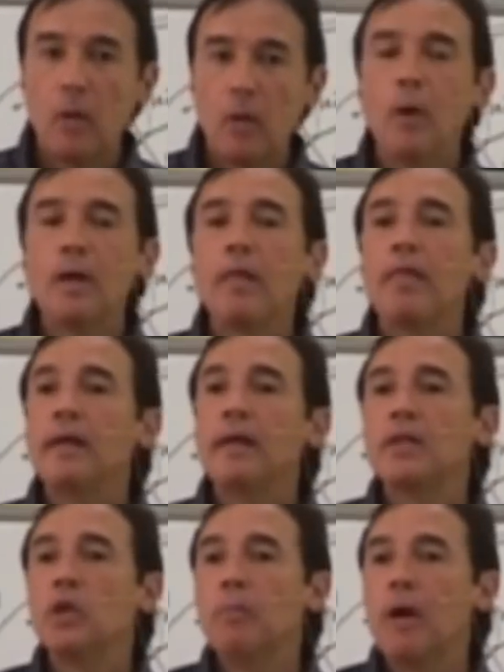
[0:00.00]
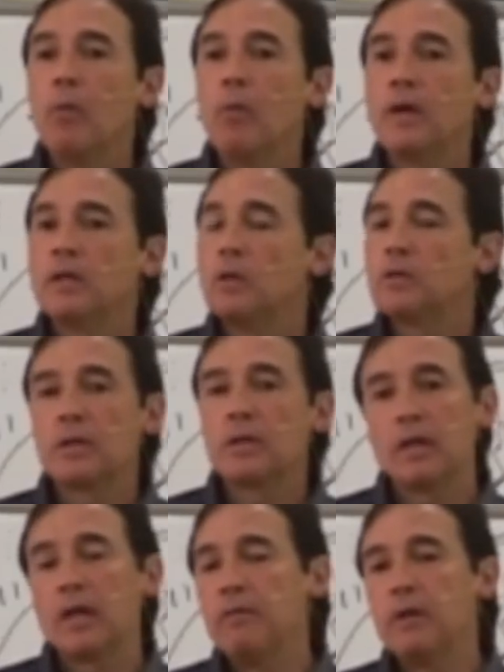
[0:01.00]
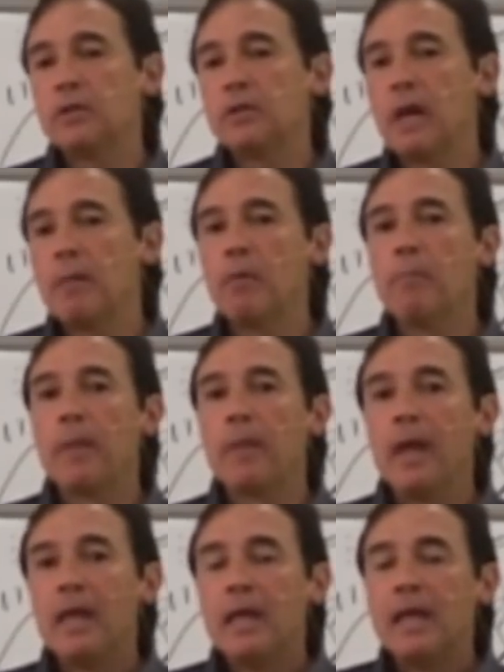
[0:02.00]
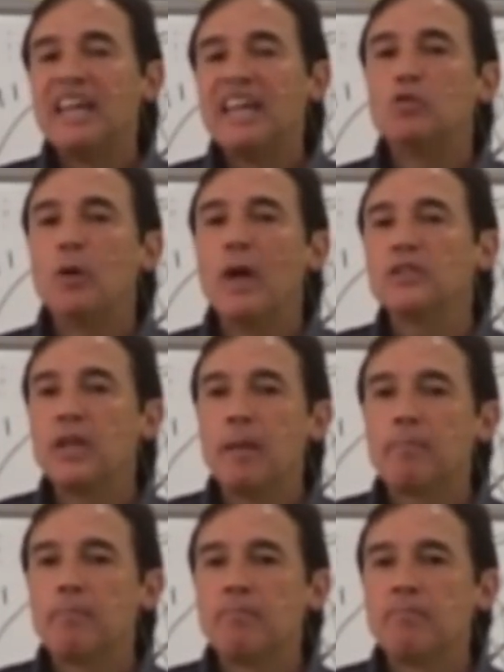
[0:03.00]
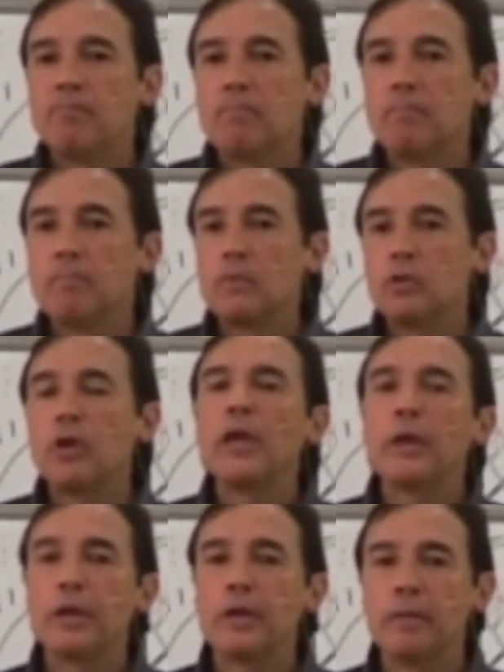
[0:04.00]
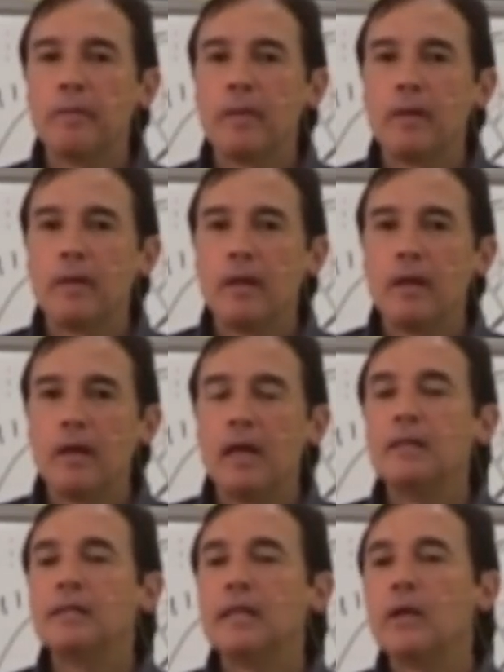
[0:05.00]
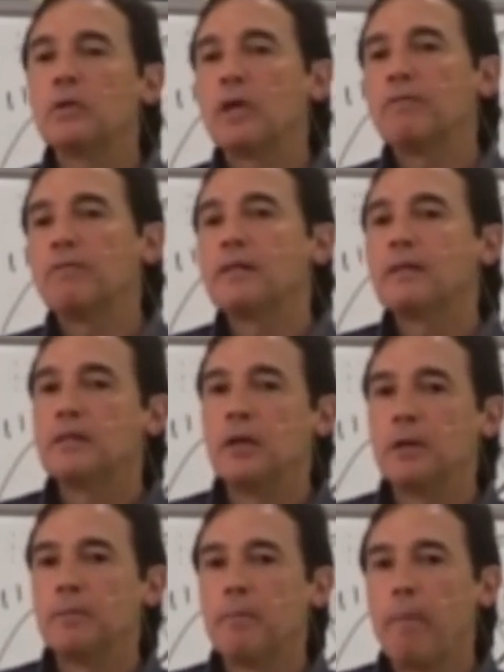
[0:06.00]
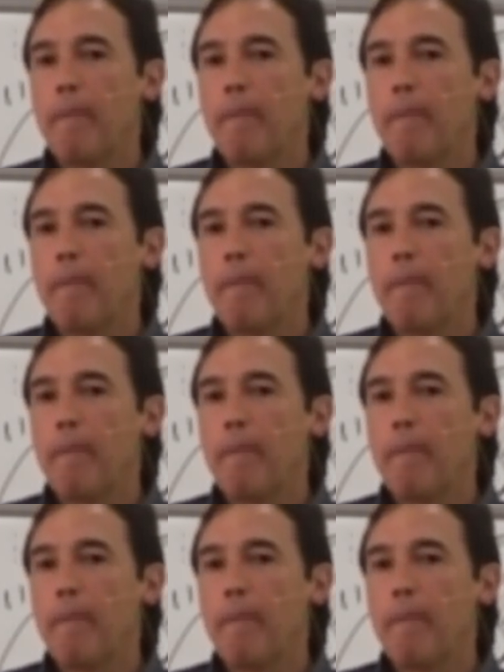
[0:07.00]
One of the things that you might want to do is, I'll give you an example. Dress up to kill and take yourself out to dinner.